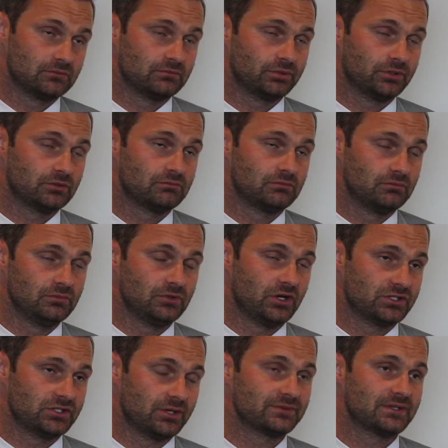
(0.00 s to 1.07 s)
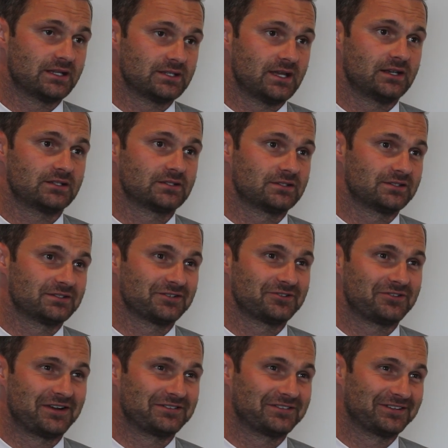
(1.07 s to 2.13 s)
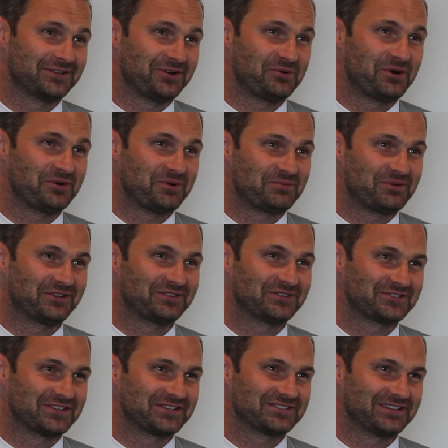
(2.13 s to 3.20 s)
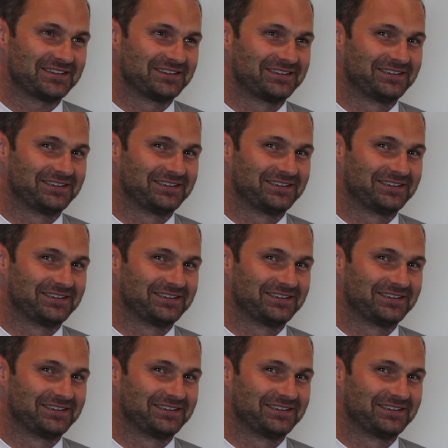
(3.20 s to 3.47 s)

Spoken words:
But 9 times out of 10, it's a great thing that I work with my brother and sister.